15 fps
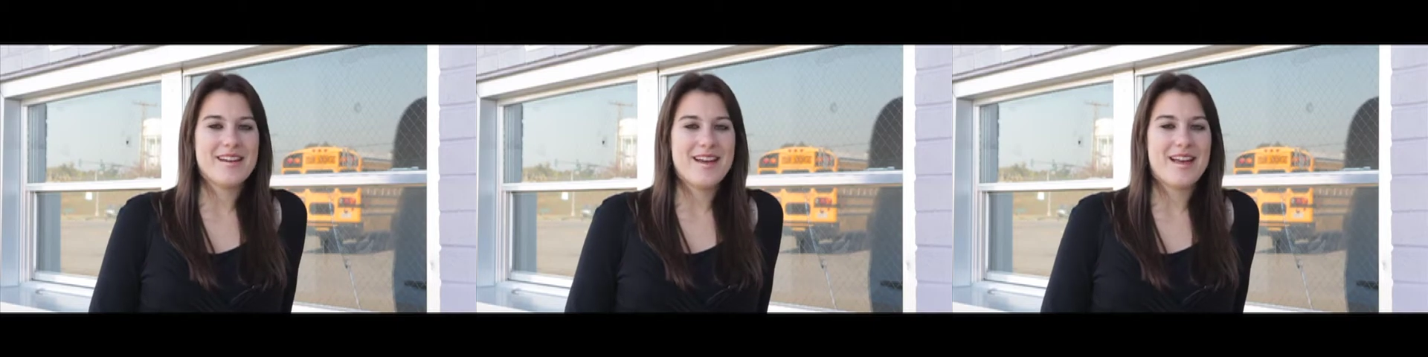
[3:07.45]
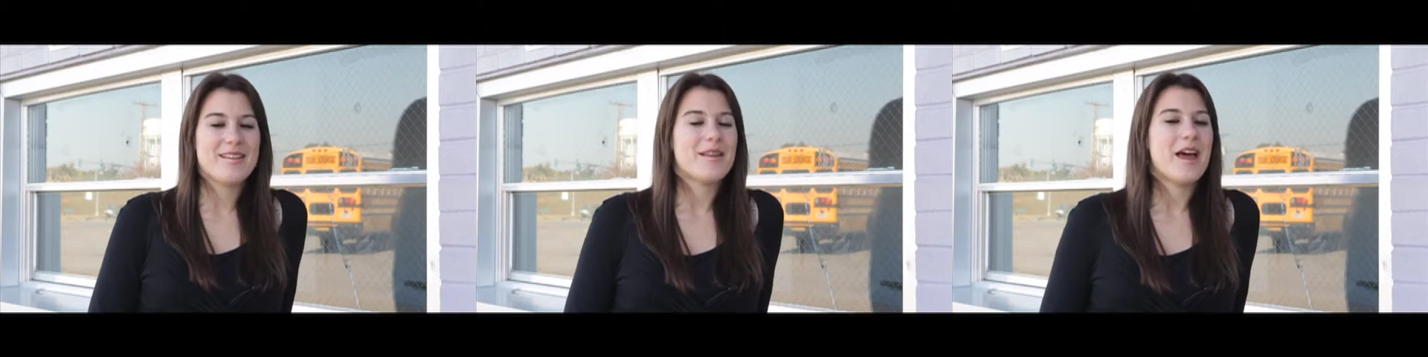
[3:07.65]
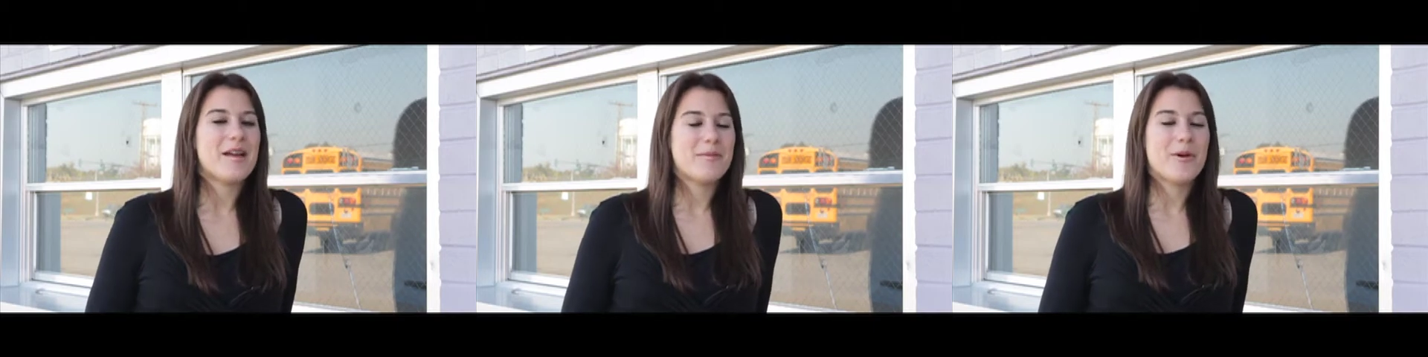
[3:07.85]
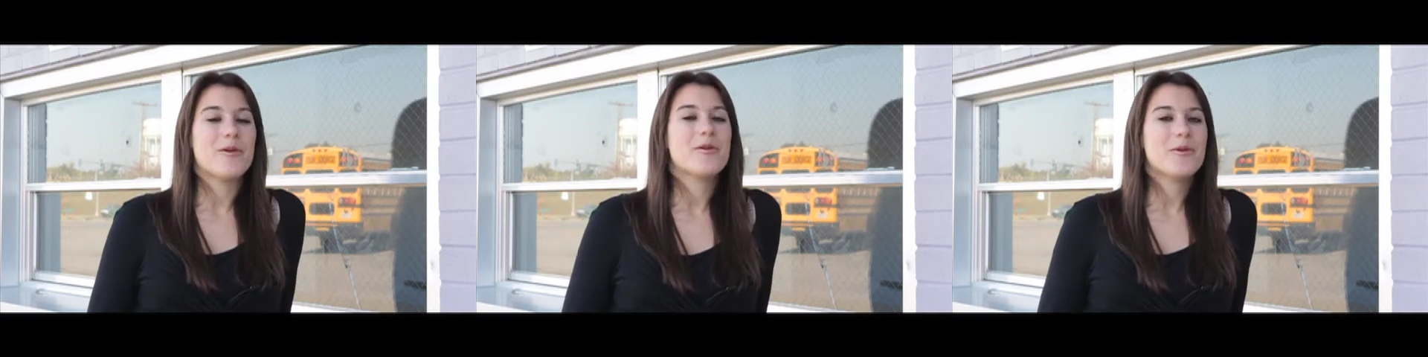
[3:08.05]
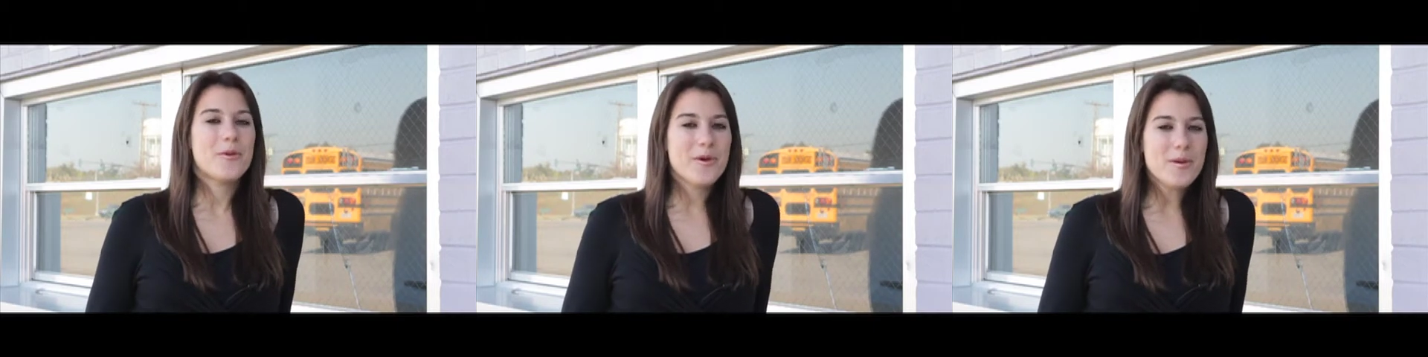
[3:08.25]
as, at
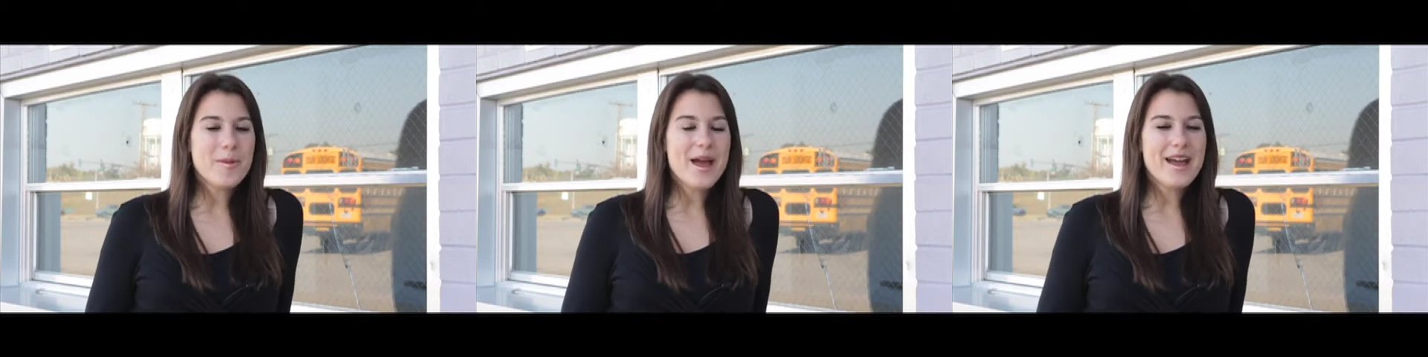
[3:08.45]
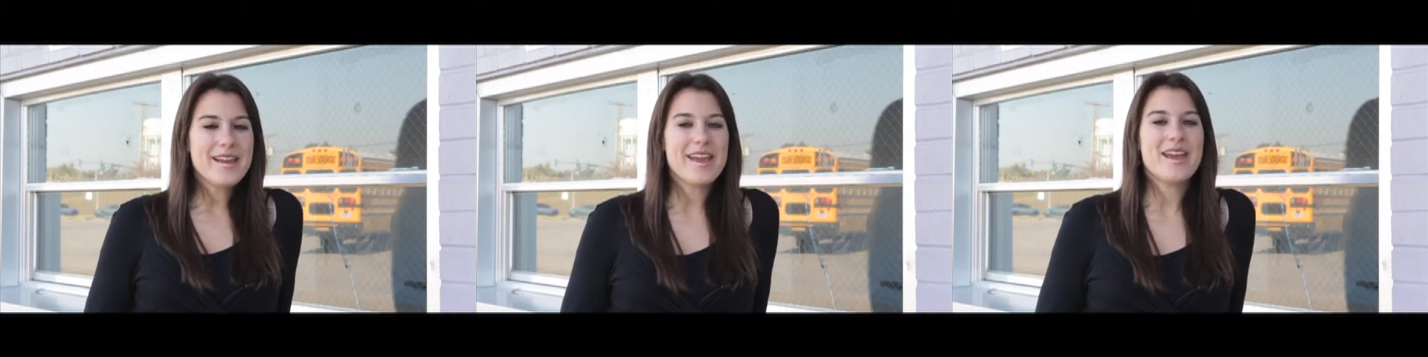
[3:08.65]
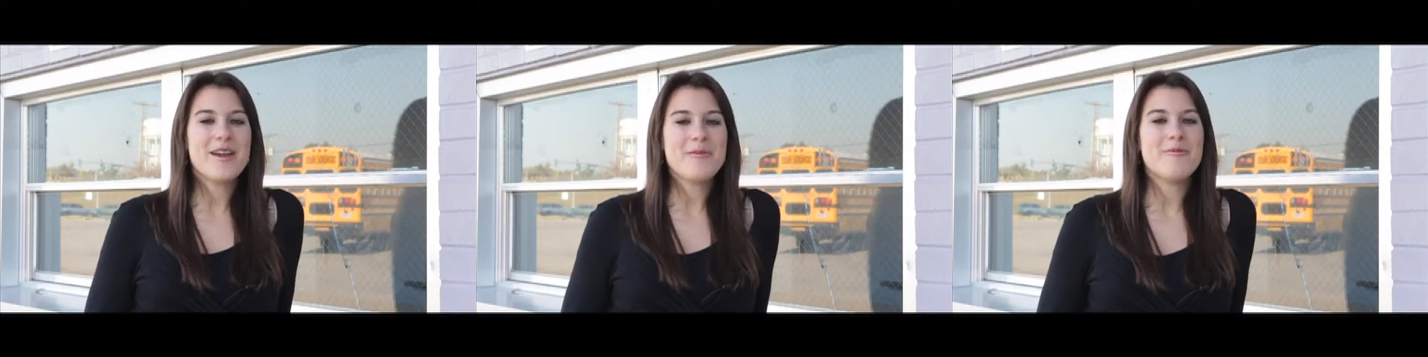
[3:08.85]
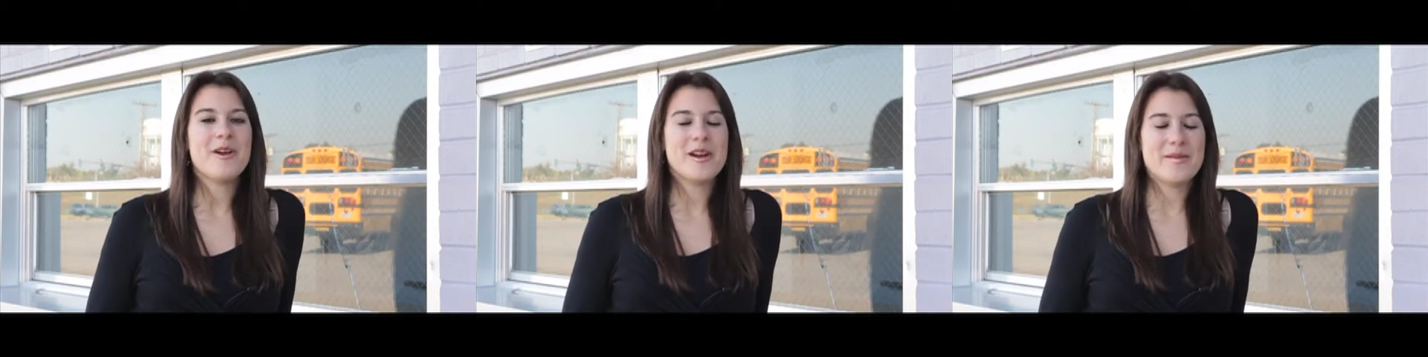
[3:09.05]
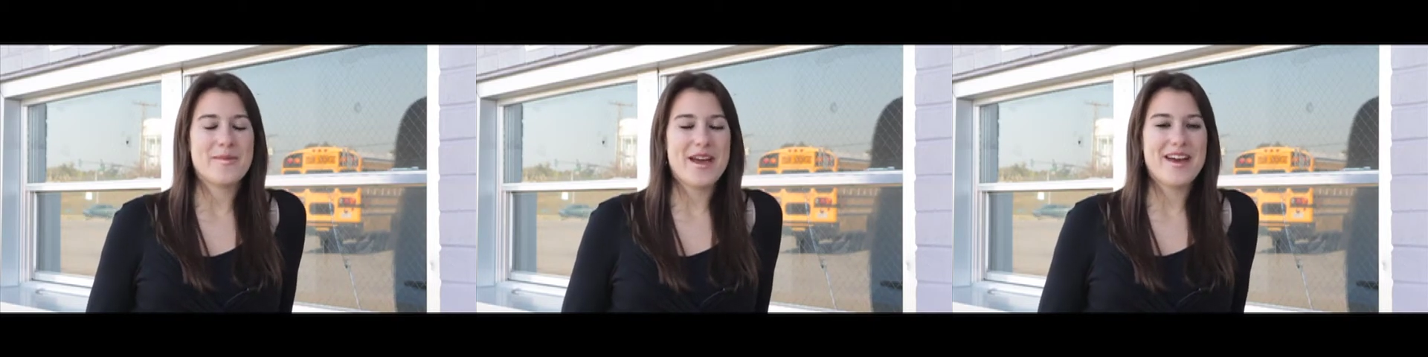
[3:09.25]
both quarterback and
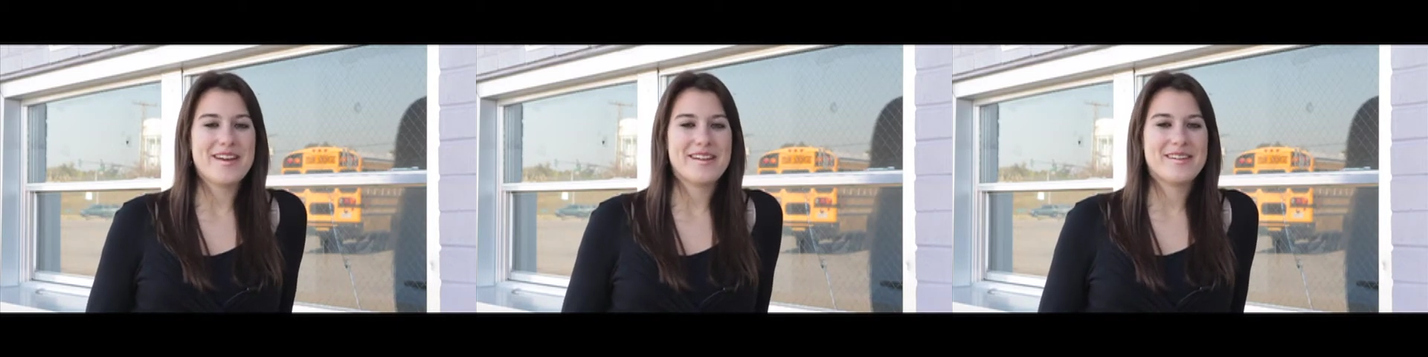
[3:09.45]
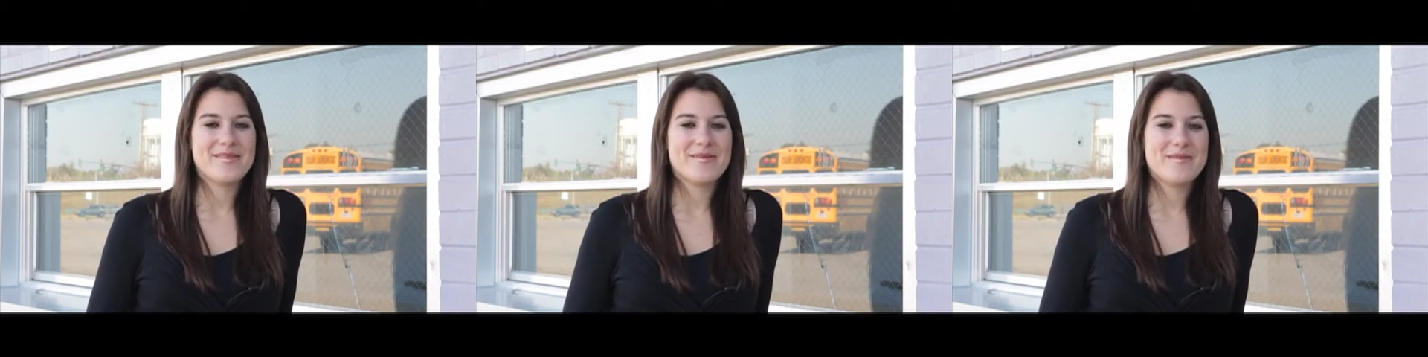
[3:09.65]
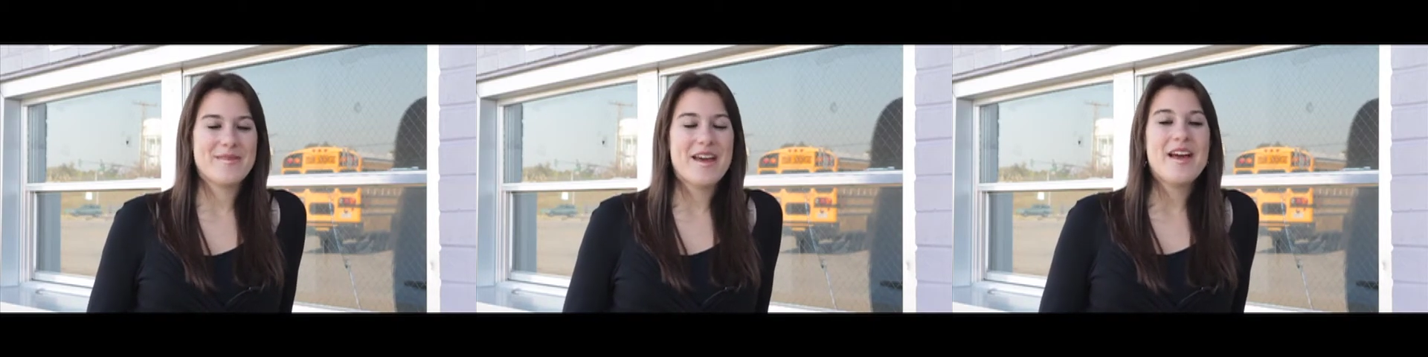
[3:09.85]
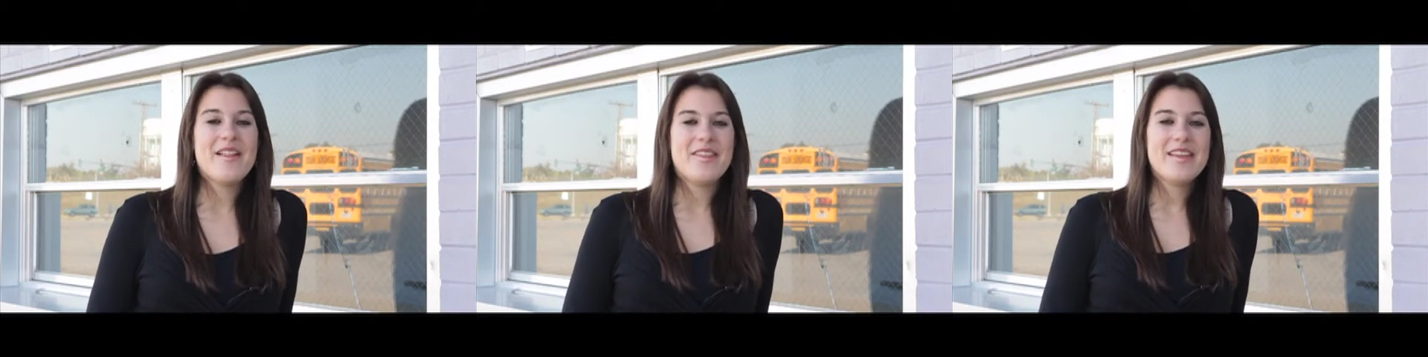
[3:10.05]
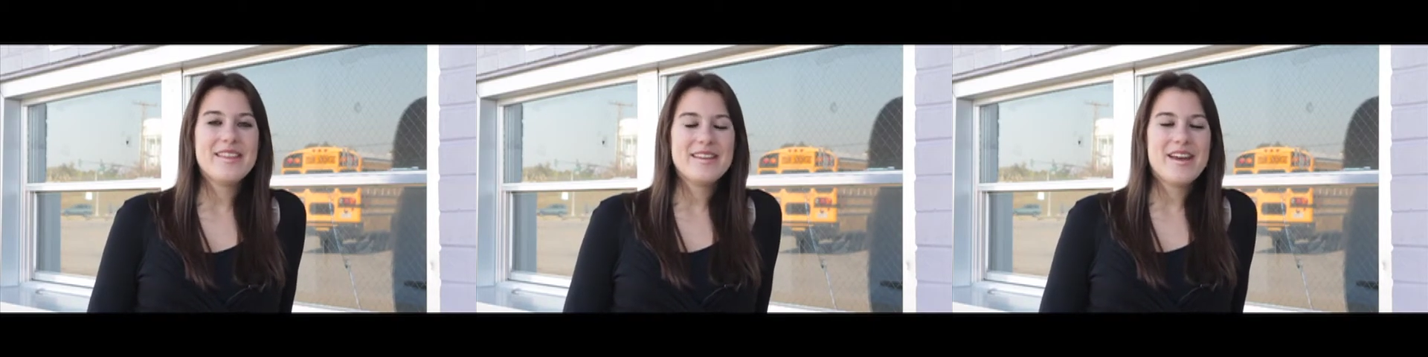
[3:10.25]
running back.
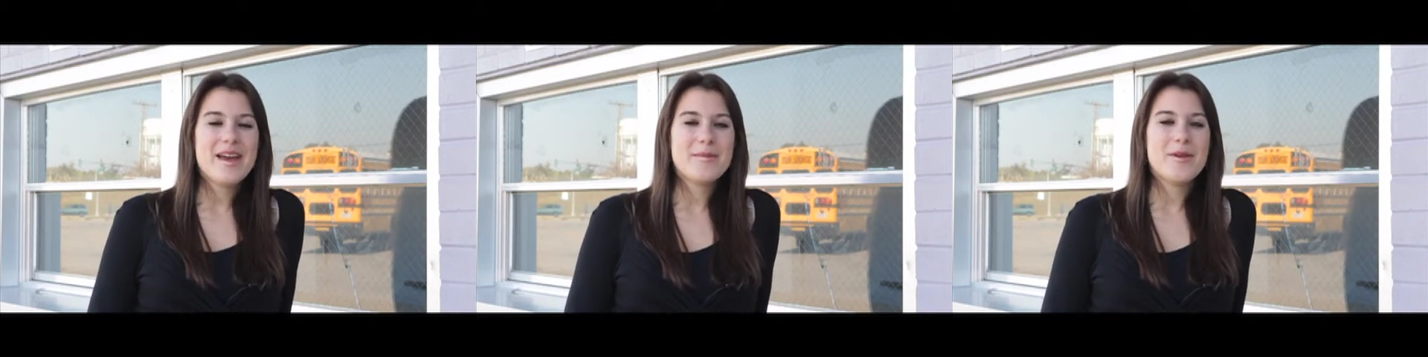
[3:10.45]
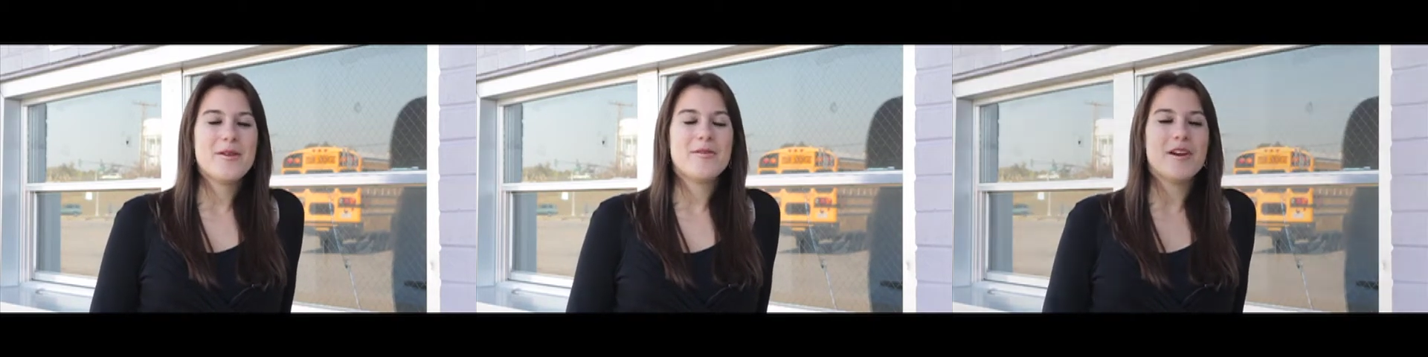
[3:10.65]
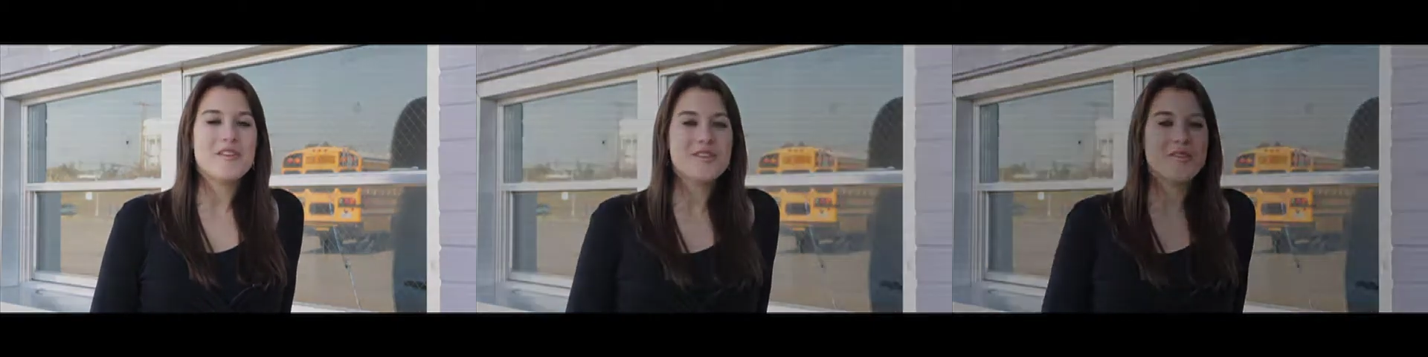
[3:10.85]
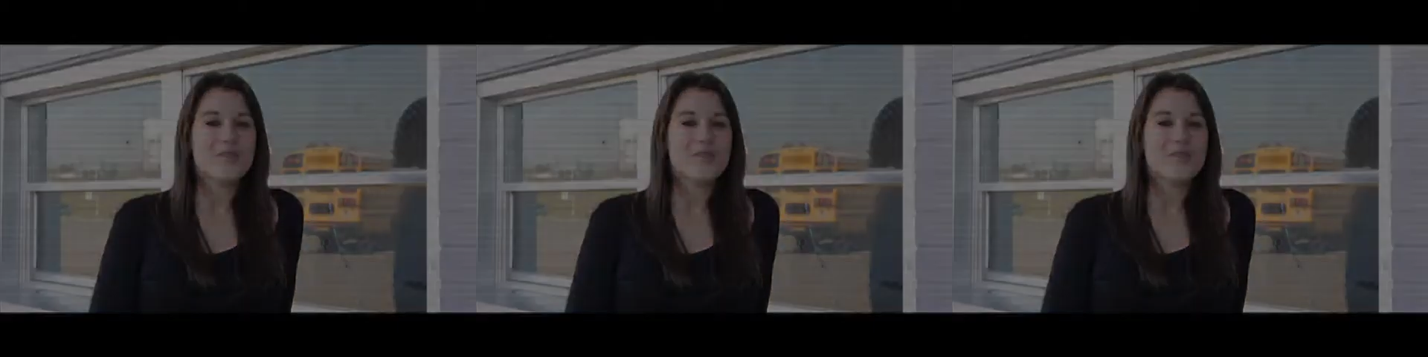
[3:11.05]
This time he rushed for